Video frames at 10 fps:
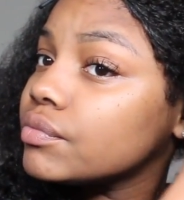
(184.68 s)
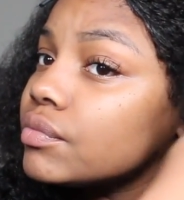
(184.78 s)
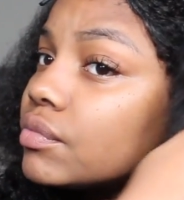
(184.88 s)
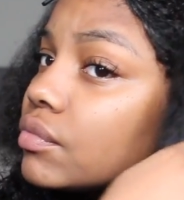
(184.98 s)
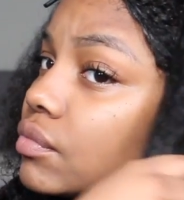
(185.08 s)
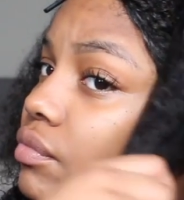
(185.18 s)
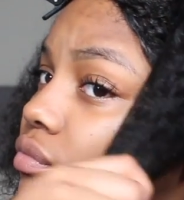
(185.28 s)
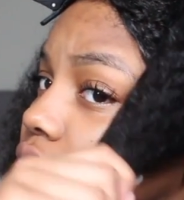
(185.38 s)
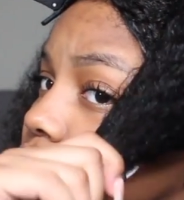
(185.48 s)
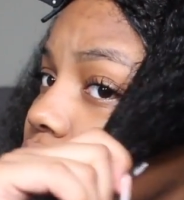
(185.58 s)

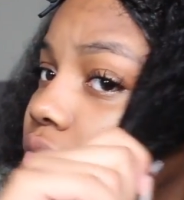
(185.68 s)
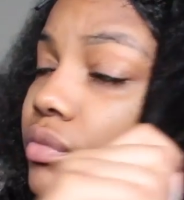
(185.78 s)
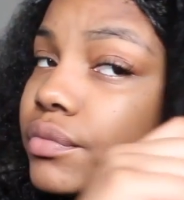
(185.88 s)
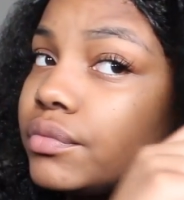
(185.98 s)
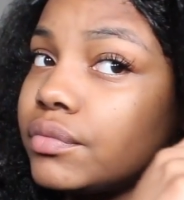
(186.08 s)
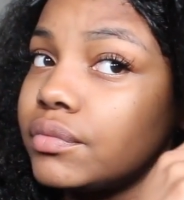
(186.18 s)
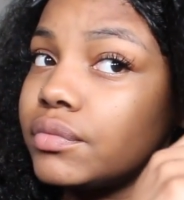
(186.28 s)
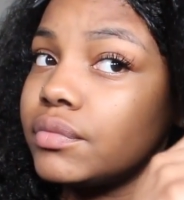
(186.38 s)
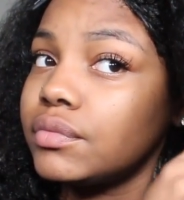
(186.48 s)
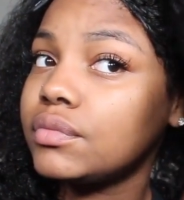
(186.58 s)

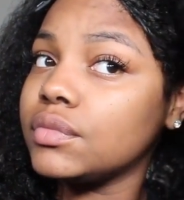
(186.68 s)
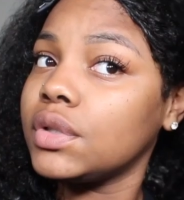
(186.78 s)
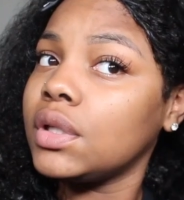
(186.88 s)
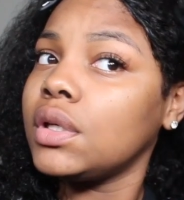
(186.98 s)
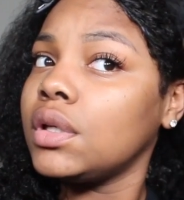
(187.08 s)
(no one is talking)